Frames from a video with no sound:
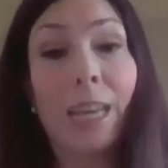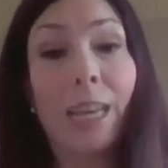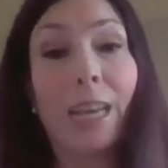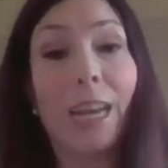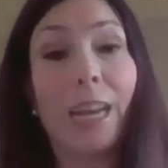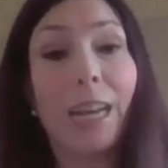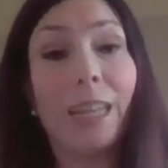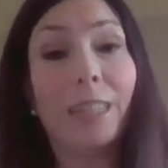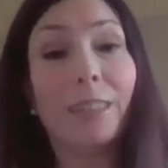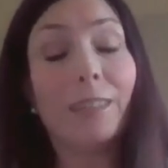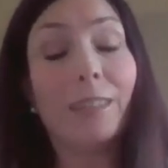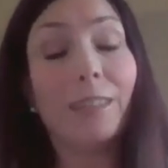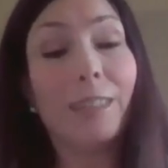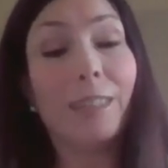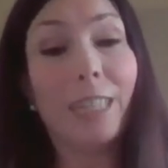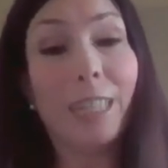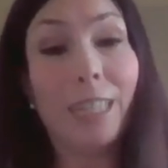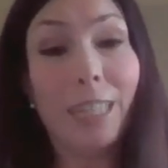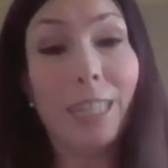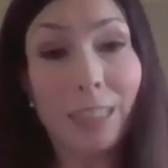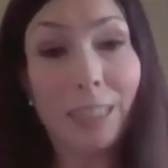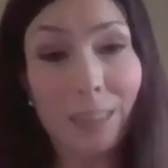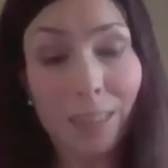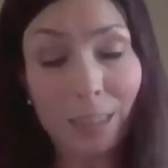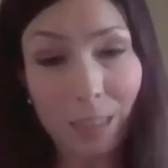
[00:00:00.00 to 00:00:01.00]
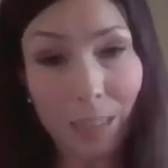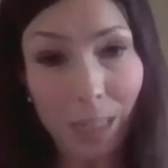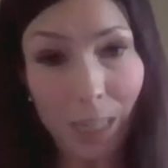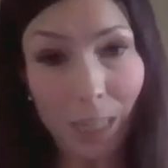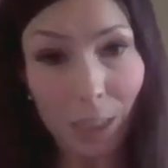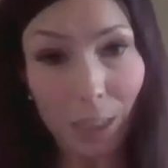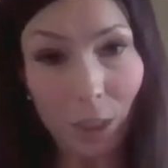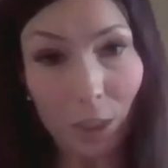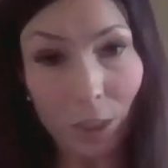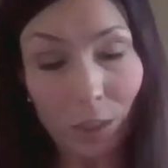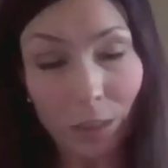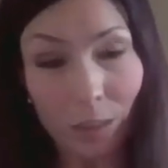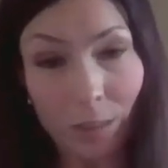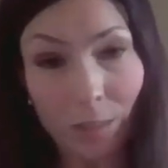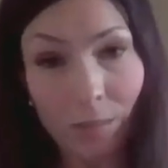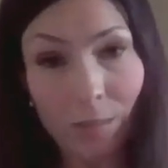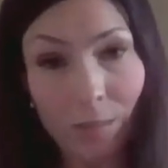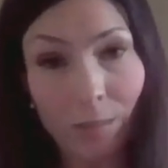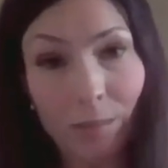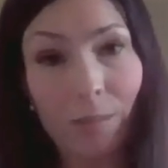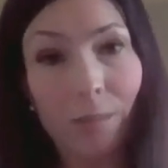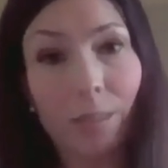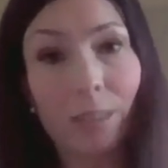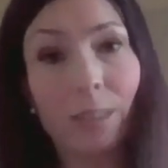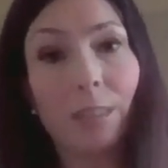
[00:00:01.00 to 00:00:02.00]
And the
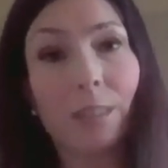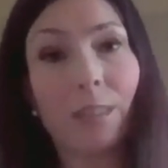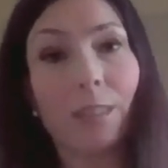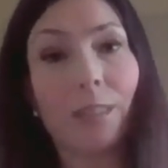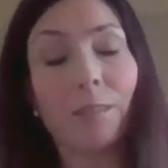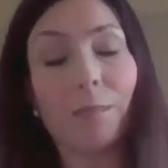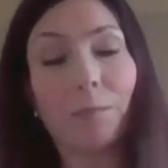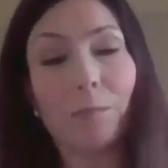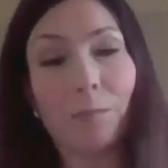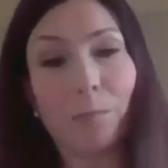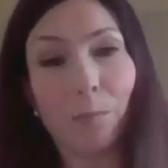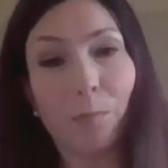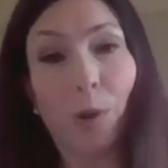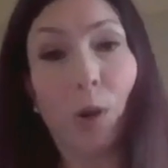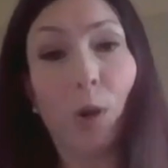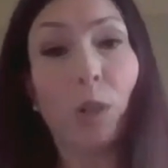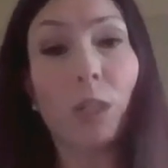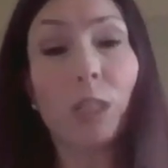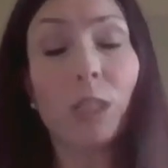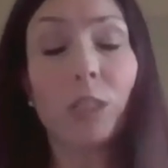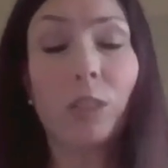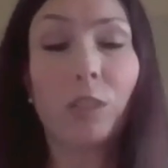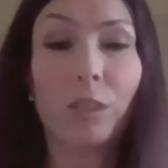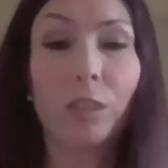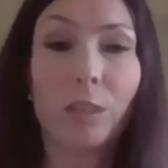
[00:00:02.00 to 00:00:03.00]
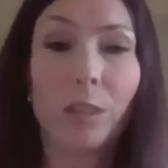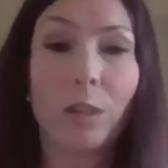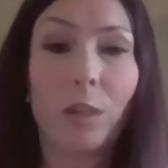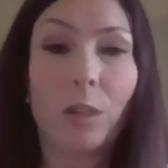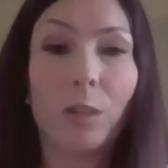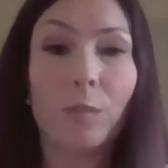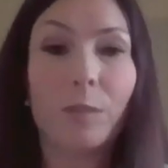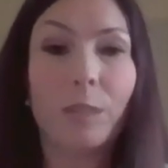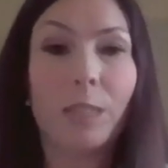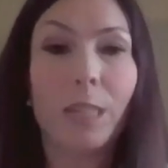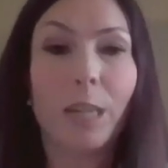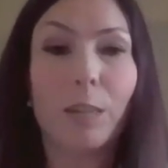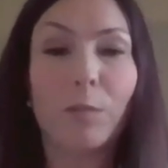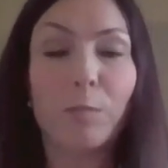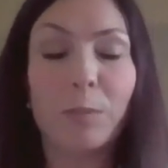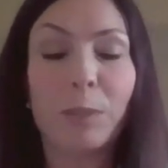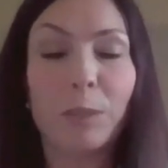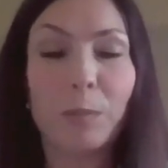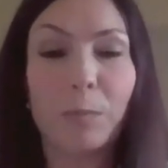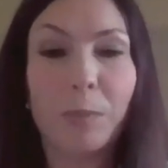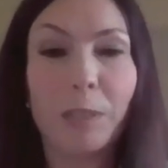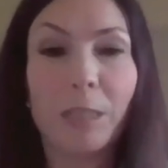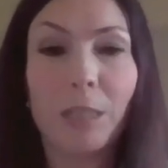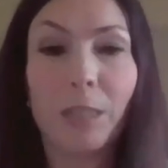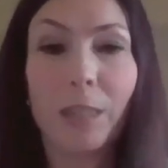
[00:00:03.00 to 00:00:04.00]
international part of the
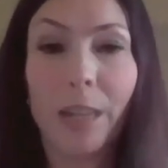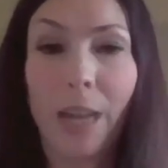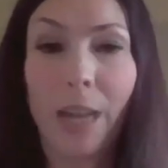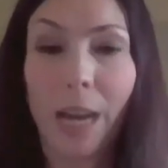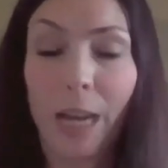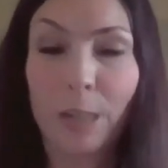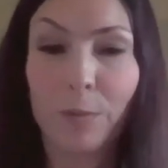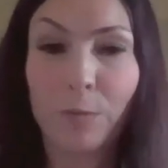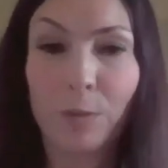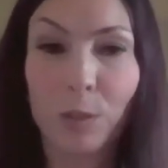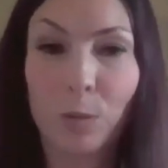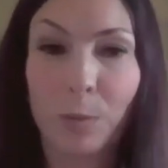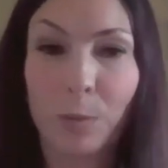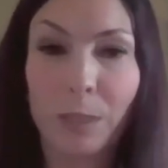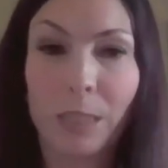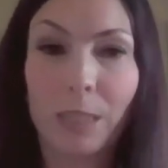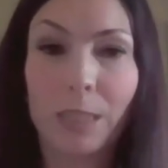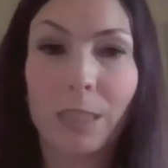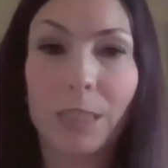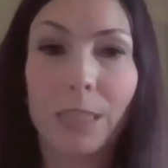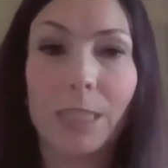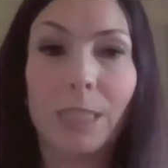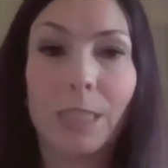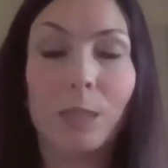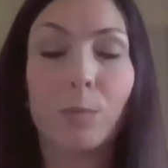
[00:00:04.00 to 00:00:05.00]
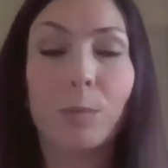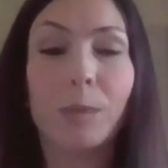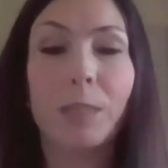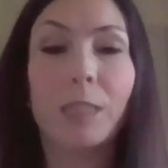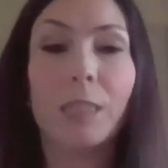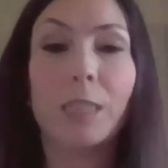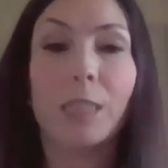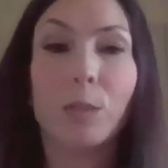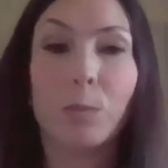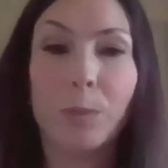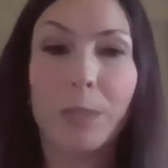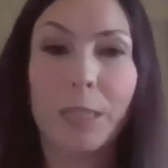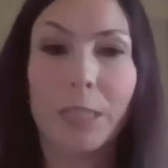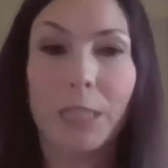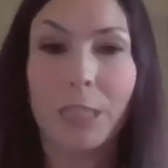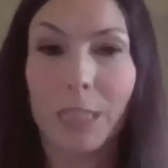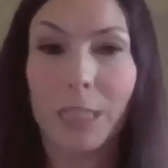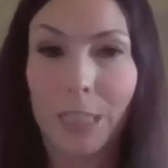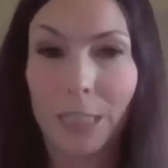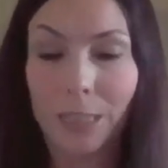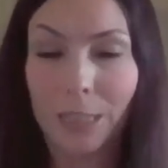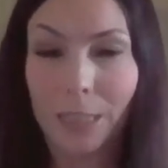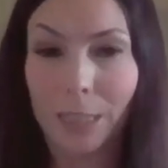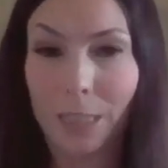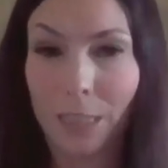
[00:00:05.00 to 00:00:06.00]
government mission Hack for Sweden is with the Swedish
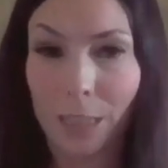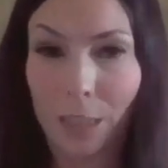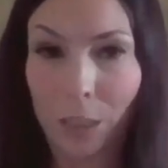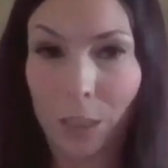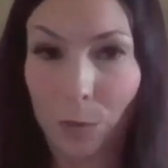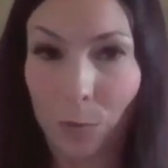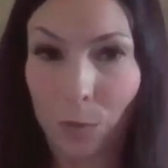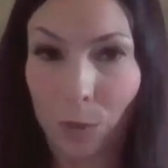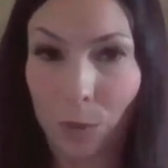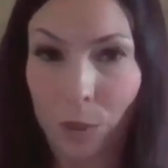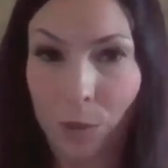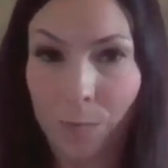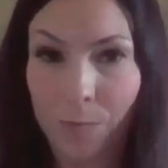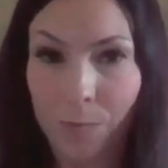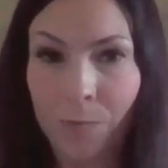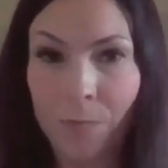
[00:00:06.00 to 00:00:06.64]
Institute.